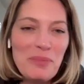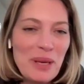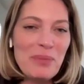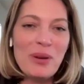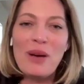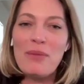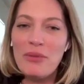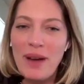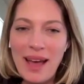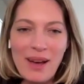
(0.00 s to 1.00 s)
people
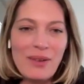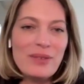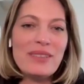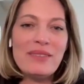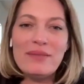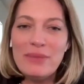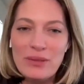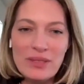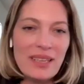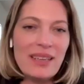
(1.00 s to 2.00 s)
coming around and
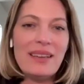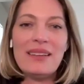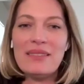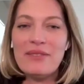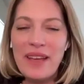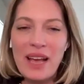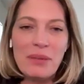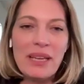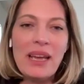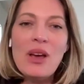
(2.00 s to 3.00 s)
music and
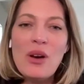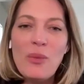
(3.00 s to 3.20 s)
family.